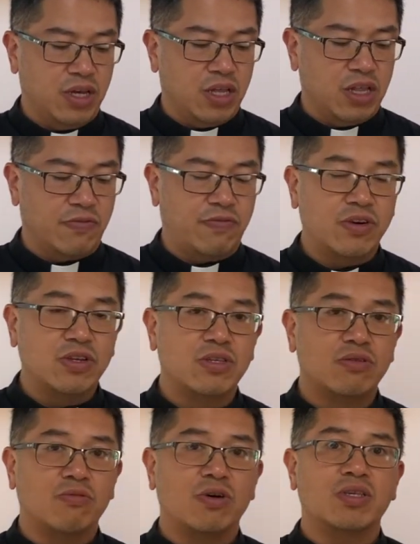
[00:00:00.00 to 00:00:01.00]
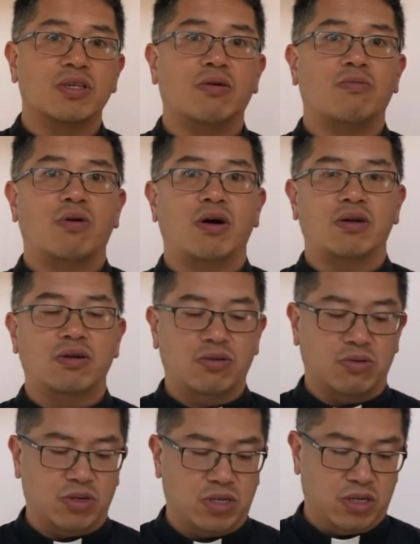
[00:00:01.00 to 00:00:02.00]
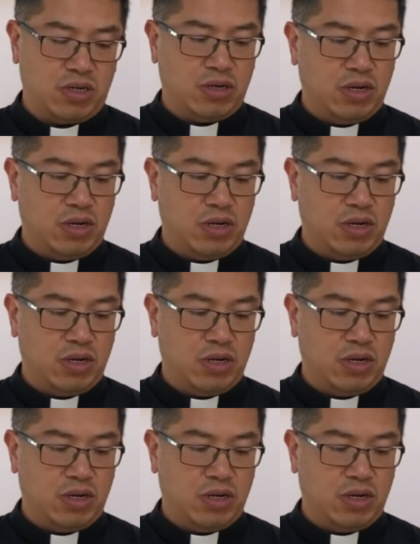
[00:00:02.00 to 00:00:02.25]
The first was a water torture